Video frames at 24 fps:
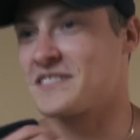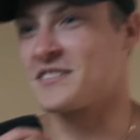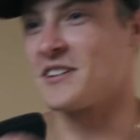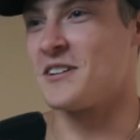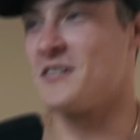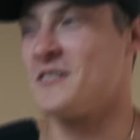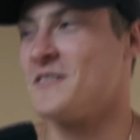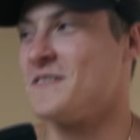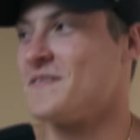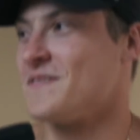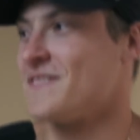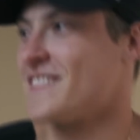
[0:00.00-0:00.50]

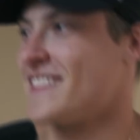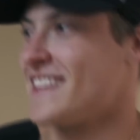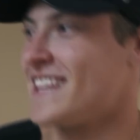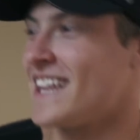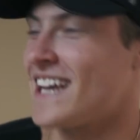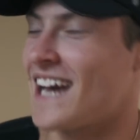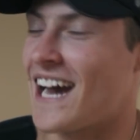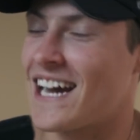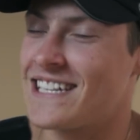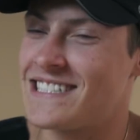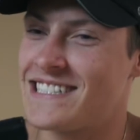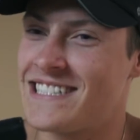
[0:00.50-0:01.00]
So,
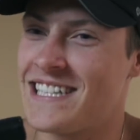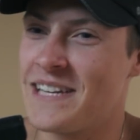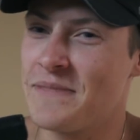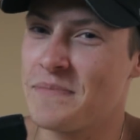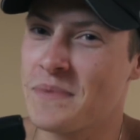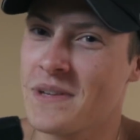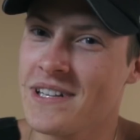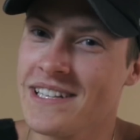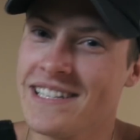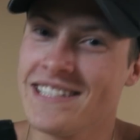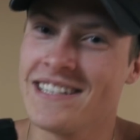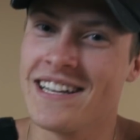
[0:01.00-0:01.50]
I
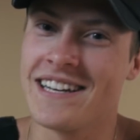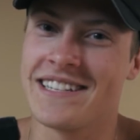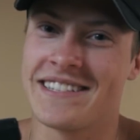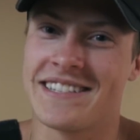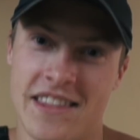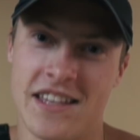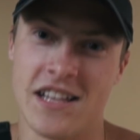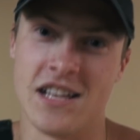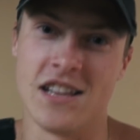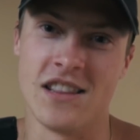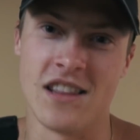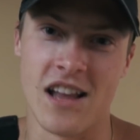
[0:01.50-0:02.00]
typically
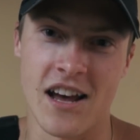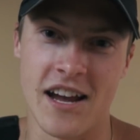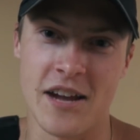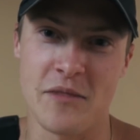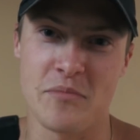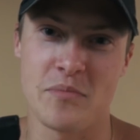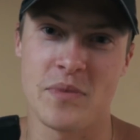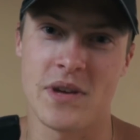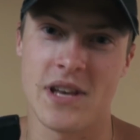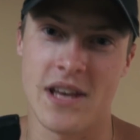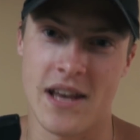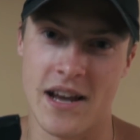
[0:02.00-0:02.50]
like the
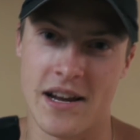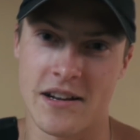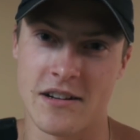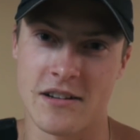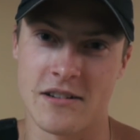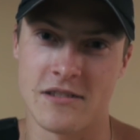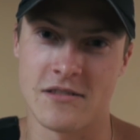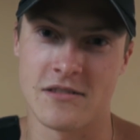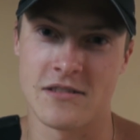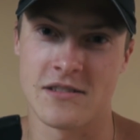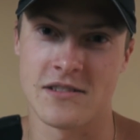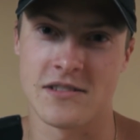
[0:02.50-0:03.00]
light
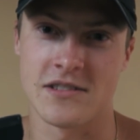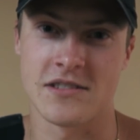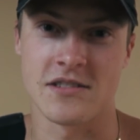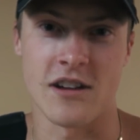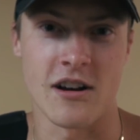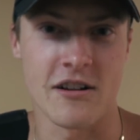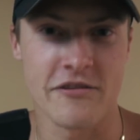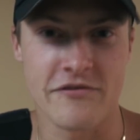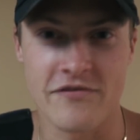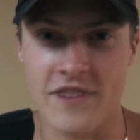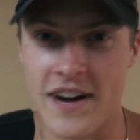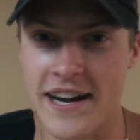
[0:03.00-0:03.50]
piano,
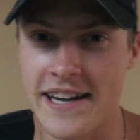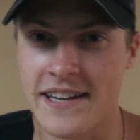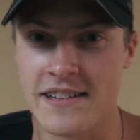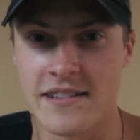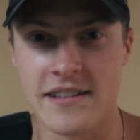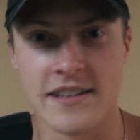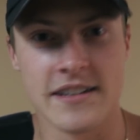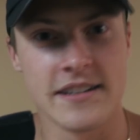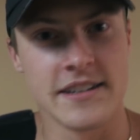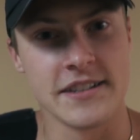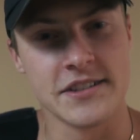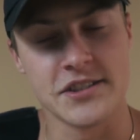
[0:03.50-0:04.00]
soft
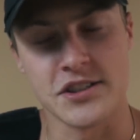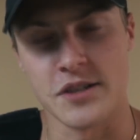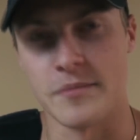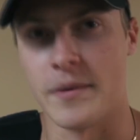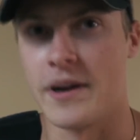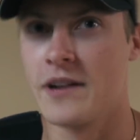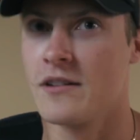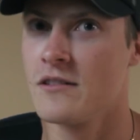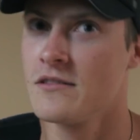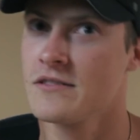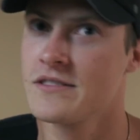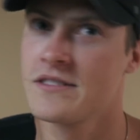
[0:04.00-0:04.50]
violin,
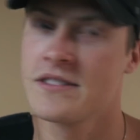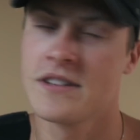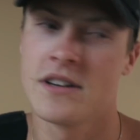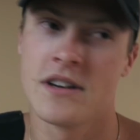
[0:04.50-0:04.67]
instrumentals.